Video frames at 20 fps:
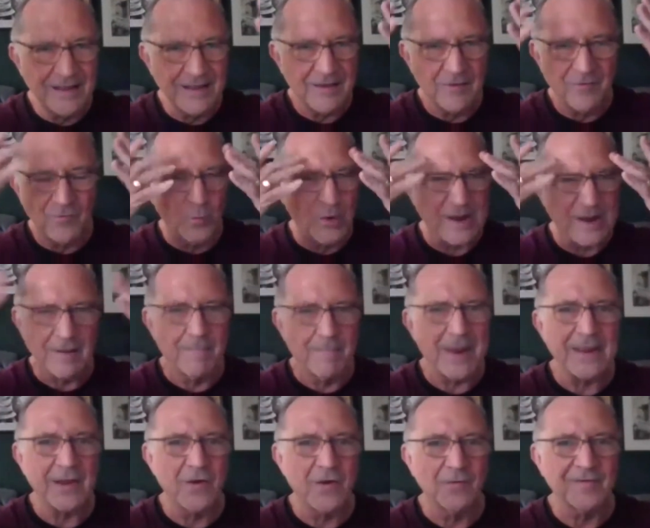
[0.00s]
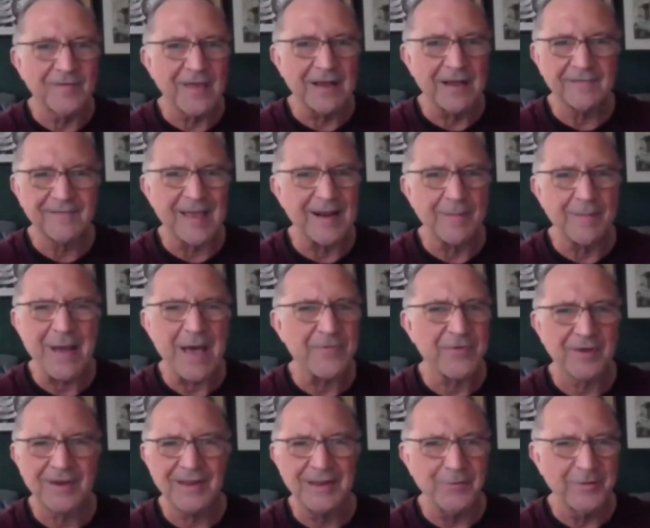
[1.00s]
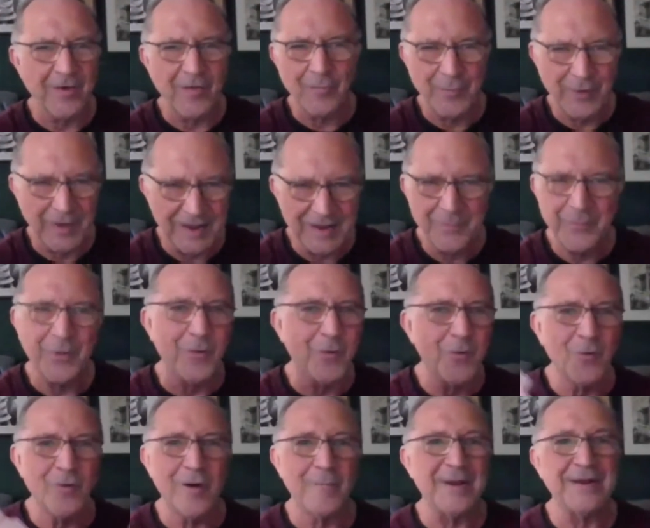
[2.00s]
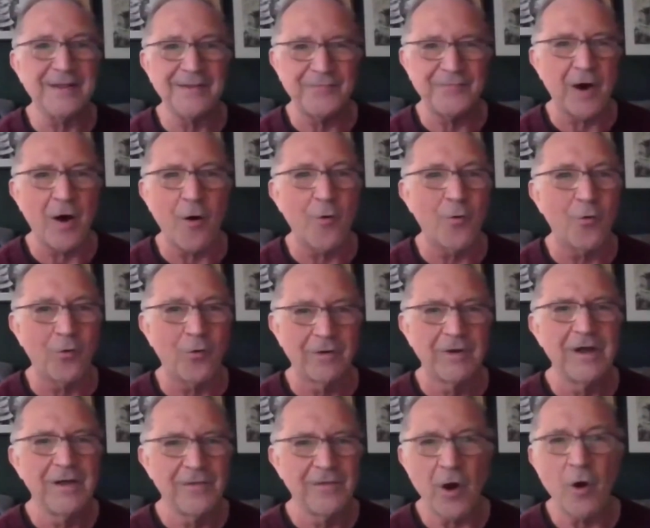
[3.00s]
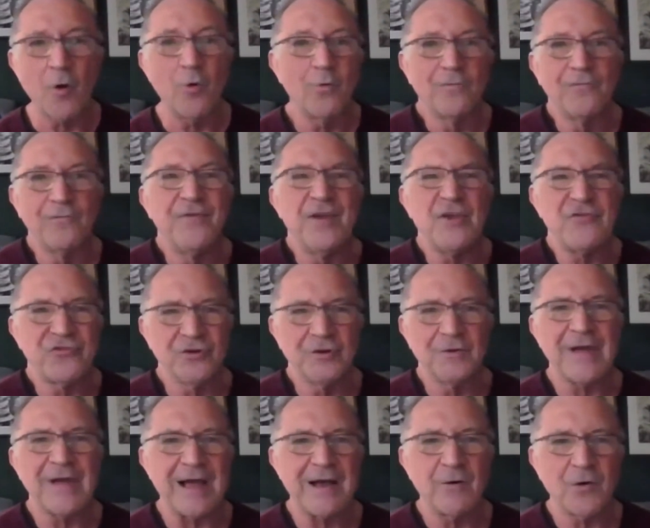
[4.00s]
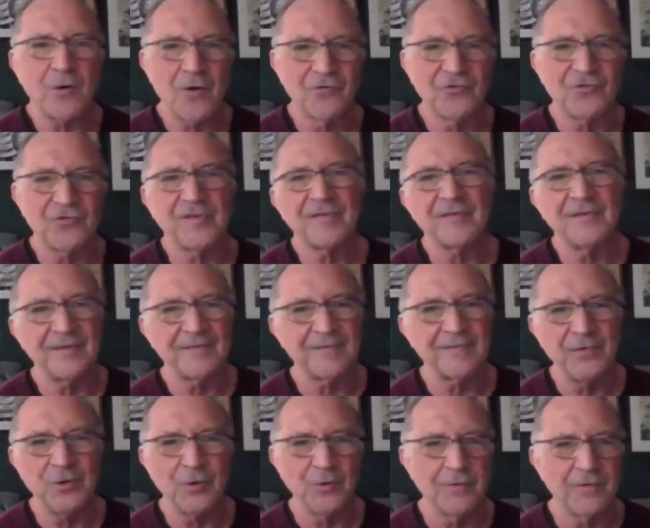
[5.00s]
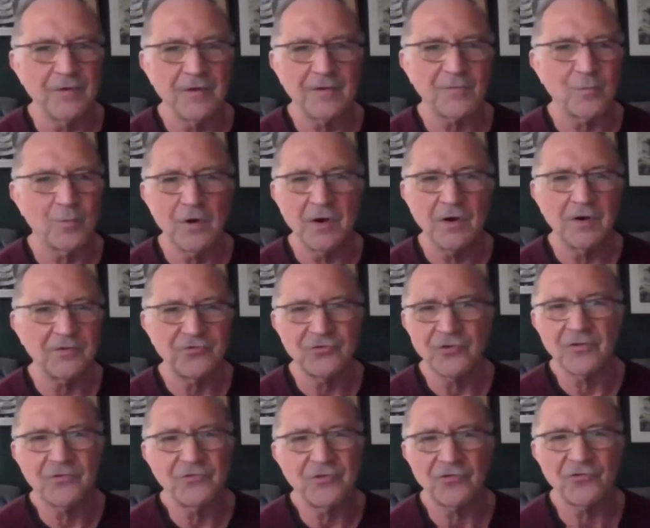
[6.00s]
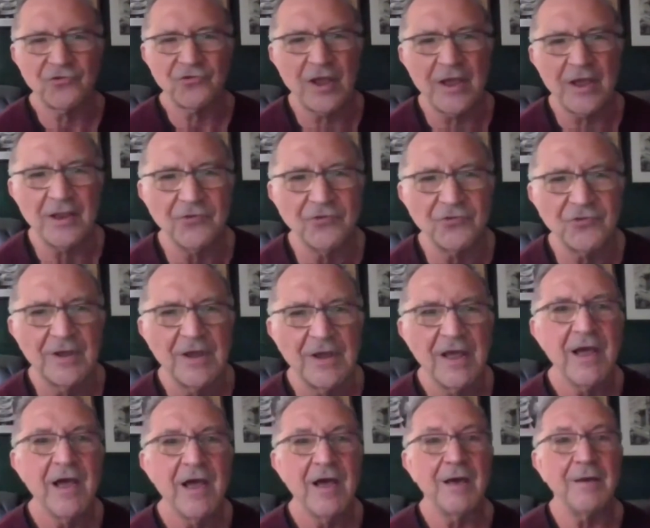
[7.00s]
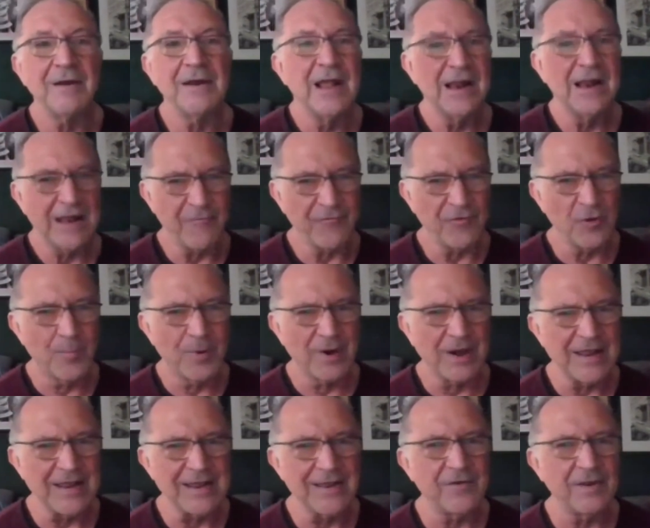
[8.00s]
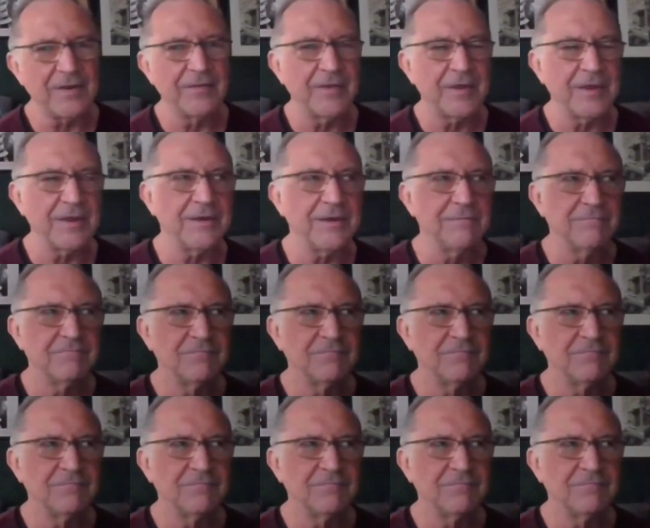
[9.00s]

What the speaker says: We can make contact telepathically with other people. I mean, the whole vision of how consciousness in the universe work just changed. And if you believe in the